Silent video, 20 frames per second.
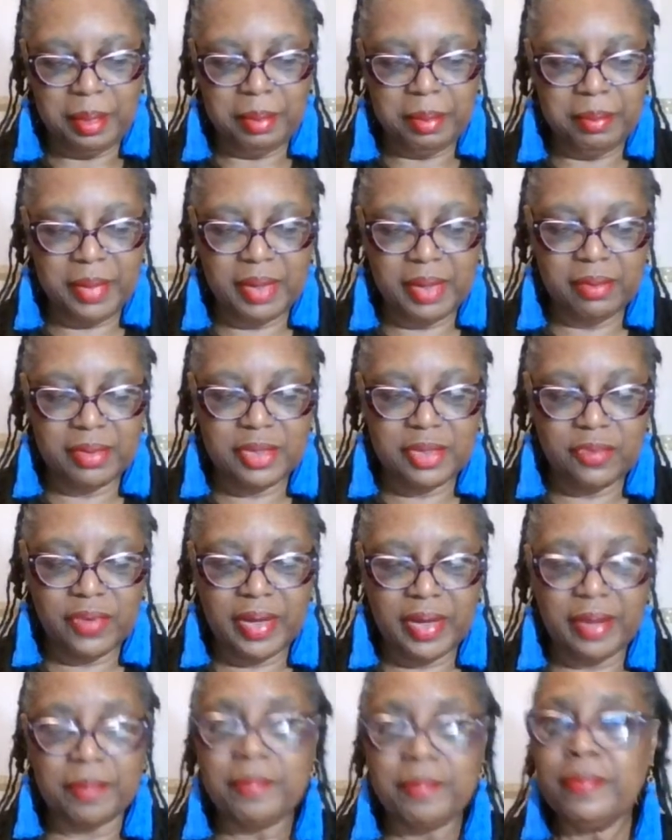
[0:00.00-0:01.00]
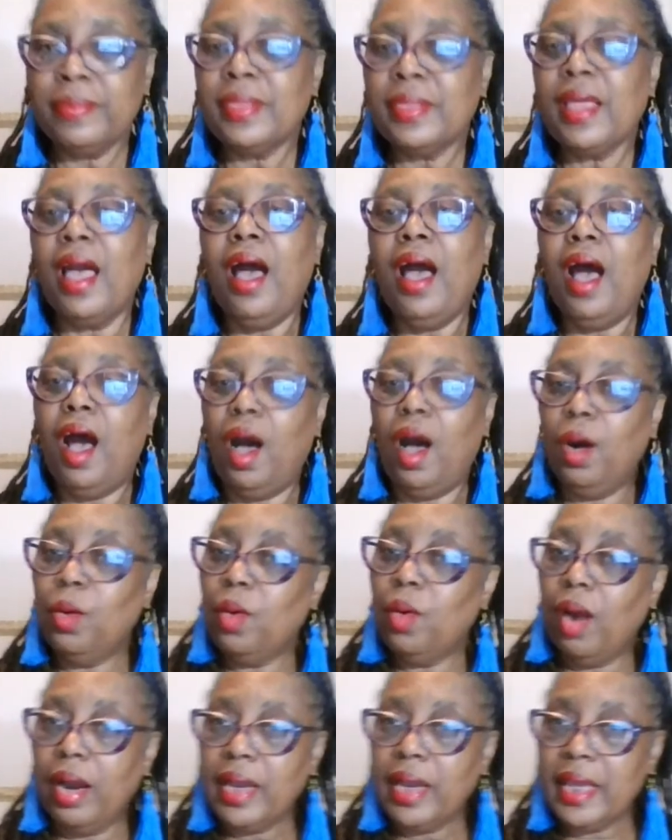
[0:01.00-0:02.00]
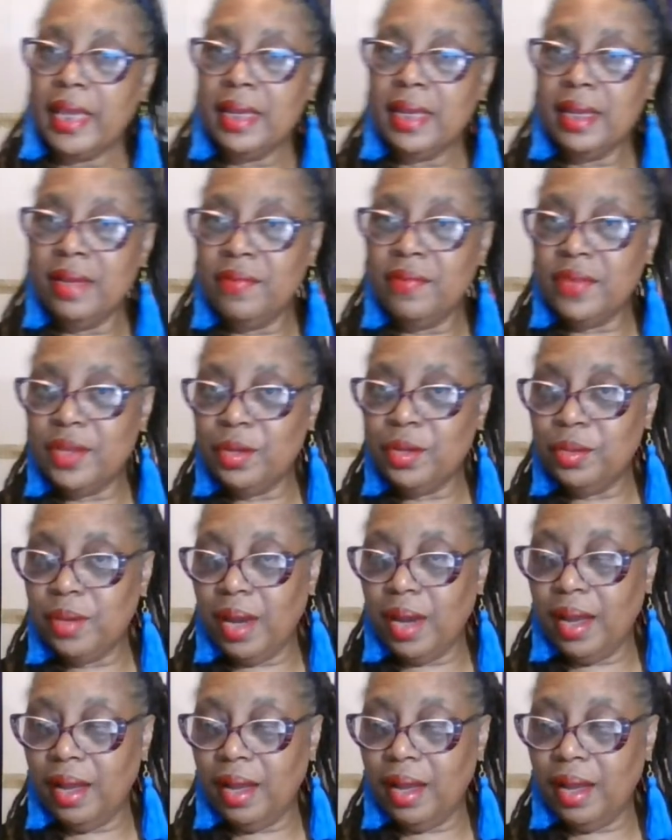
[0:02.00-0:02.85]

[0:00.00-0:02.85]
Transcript: But it was funny. Oh, are any of you